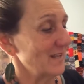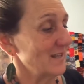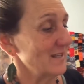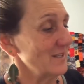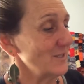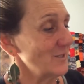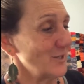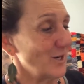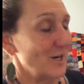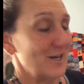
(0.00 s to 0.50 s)

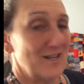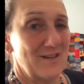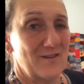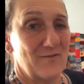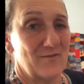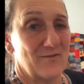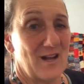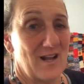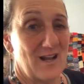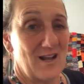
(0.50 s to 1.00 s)
starting
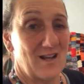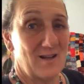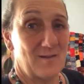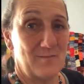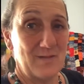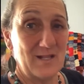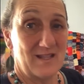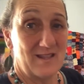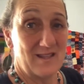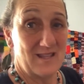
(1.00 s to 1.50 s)

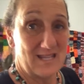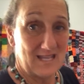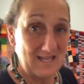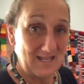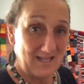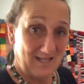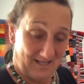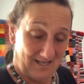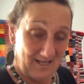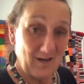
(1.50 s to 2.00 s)
from
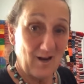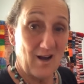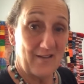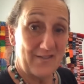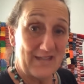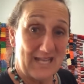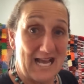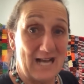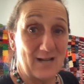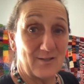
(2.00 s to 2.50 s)
on
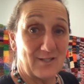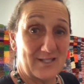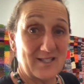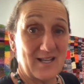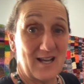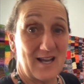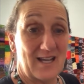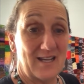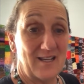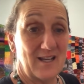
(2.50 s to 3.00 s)
the
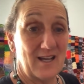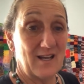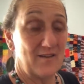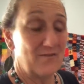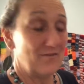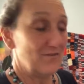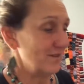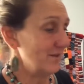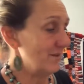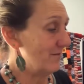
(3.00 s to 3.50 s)
outside
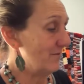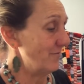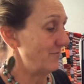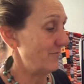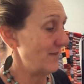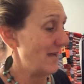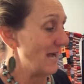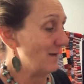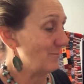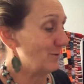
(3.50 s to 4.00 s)
of the
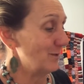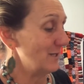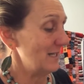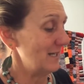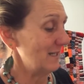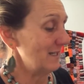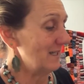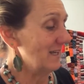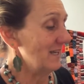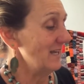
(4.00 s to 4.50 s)

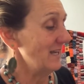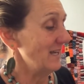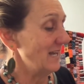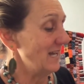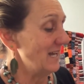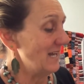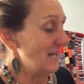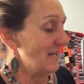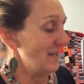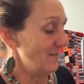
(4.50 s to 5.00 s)
fabric,
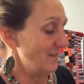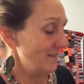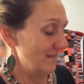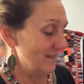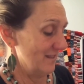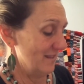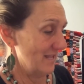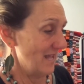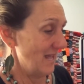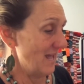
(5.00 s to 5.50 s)

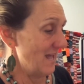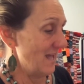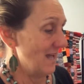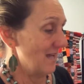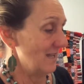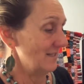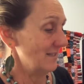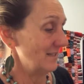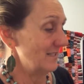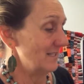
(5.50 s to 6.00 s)

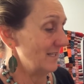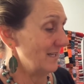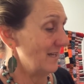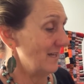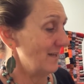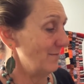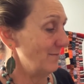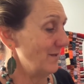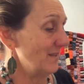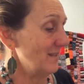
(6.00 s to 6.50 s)
and
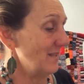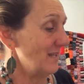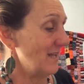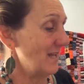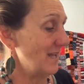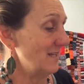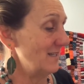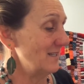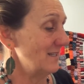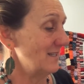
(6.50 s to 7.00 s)
the
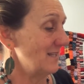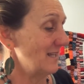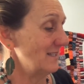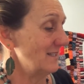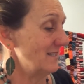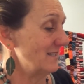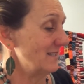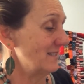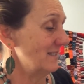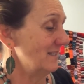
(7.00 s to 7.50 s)
end
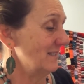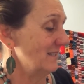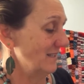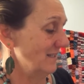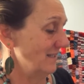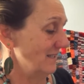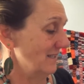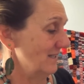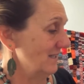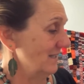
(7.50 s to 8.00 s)
that's
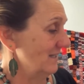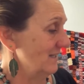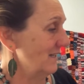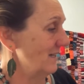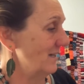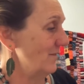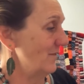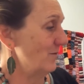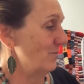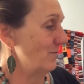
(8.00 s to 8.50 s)

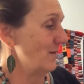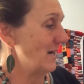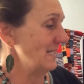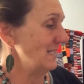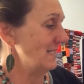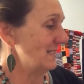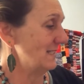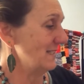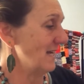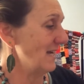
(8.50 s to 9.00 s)
on the
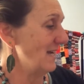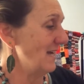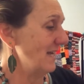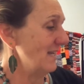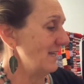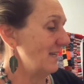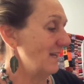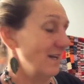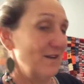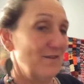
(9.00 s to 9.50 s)
right
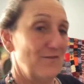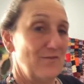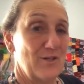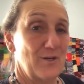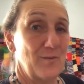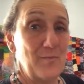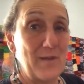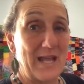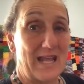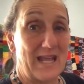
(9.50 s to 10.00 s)
side of
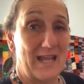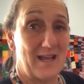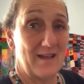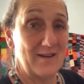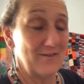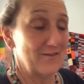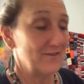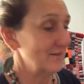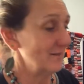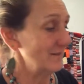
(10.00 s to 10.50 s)
your
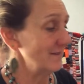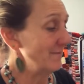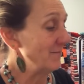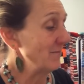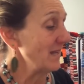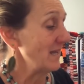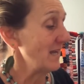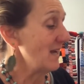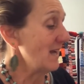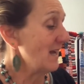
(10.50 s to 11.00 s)
panel.
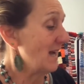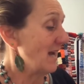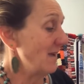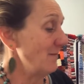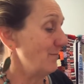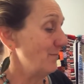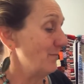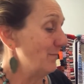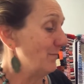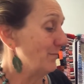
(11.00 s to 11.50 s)
I
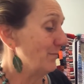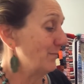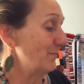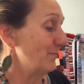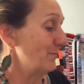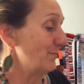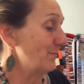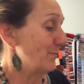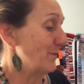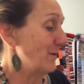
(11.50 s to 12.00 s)

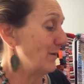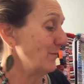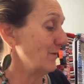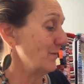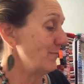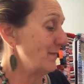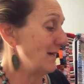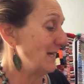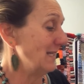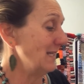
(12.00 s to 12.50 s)

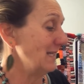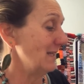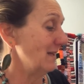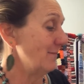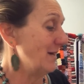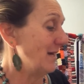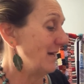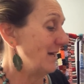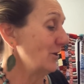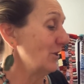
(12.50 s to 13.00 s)
poke
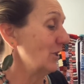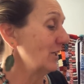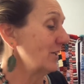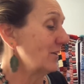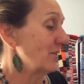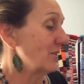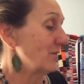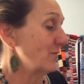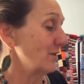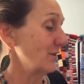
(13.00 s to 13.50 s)
my hook
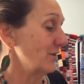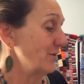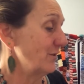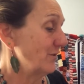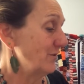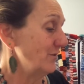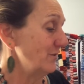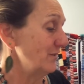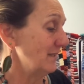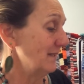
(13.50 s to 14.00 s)

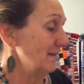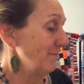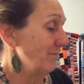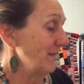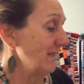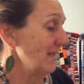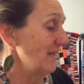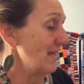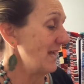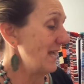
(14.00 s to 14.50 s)
through
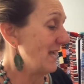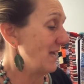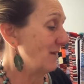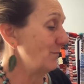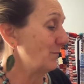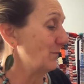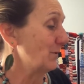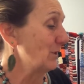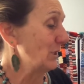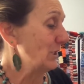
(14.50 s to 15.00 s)
and
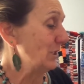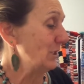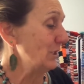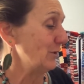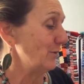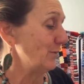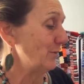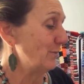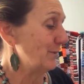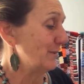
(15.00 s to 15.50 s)
pull a
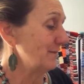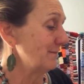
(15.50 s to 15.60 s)
loop.